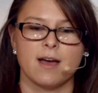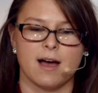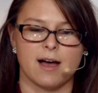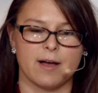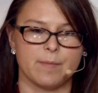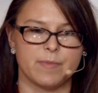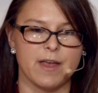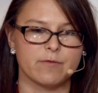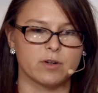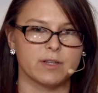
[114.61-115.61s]
um,
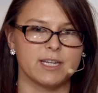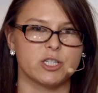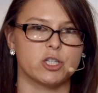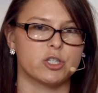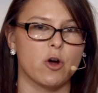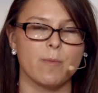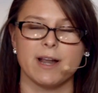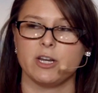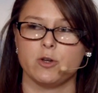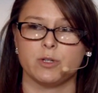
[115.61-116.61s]
they've released so
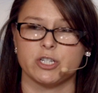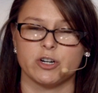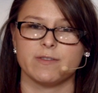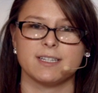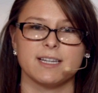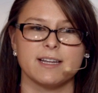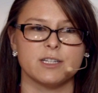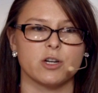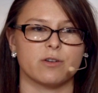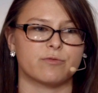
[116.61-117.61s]
many new services
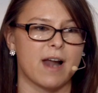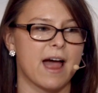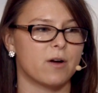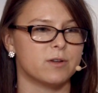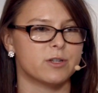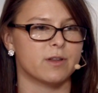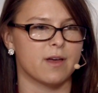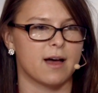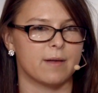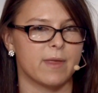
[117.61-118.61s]
around um,